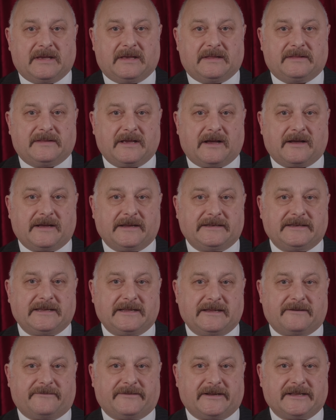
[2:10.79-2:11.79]
The
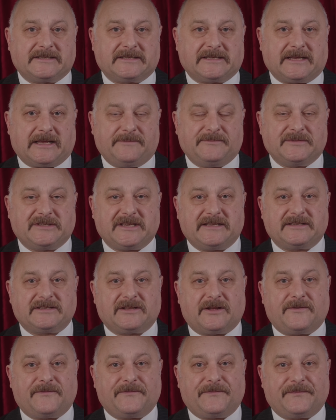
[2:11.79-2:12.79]
idea, it seems, is
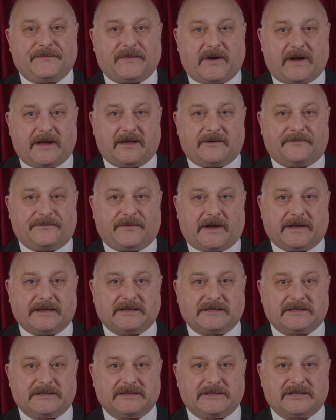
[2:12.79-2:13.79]
that
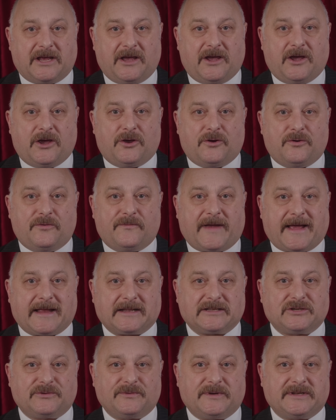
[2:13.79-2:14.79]
firefighters who've
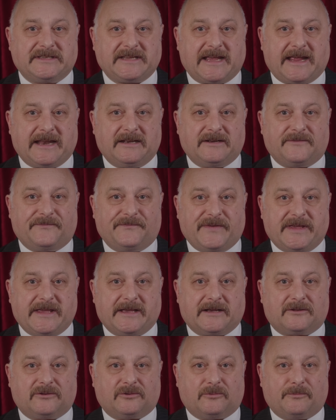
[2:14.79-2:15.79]
had to attend
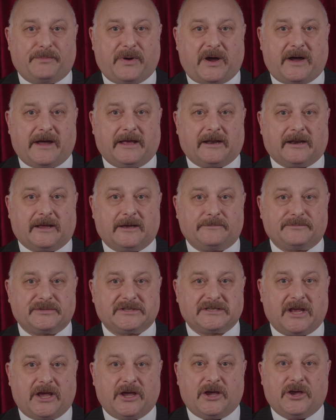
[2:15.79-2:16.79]
vehicle
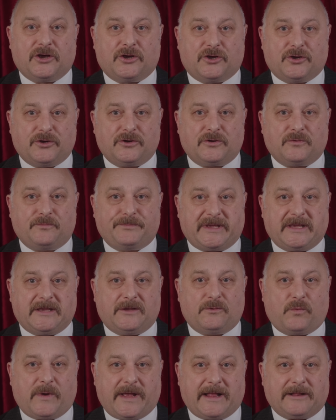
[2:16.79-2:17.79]
pile-ups could
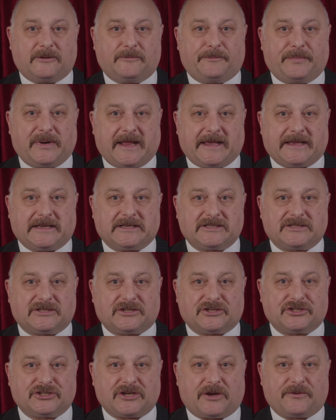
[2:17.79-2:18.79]
be well placed
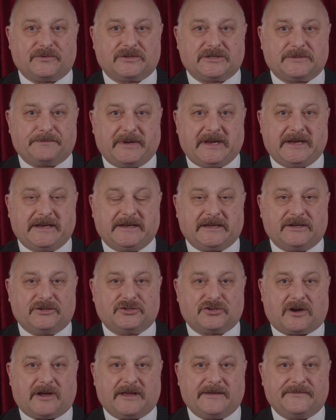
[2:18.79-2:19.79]
to show speeding
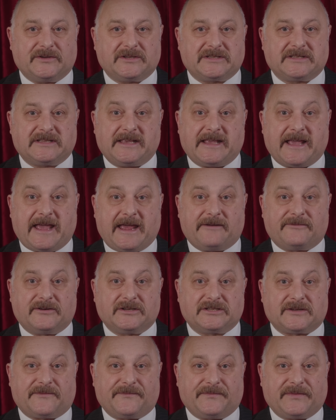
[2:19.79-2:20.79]
drivers the
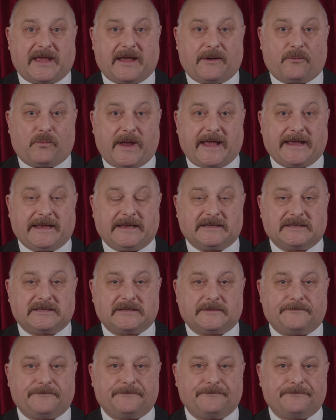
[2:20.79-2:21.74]
errors of their ways.